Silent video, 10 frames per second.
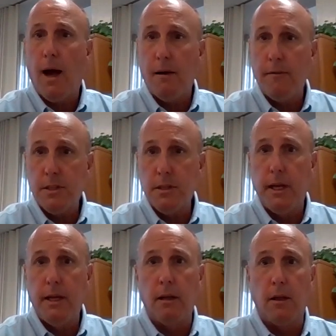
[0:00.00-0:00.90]

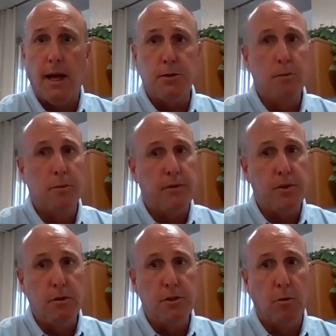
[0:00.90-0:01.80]
Obviously, in the classrooms, if
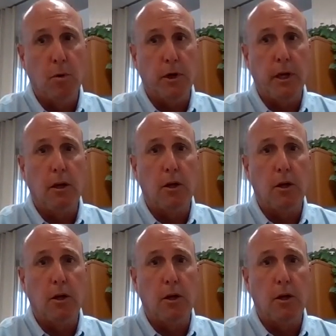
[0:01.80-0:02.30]
students are working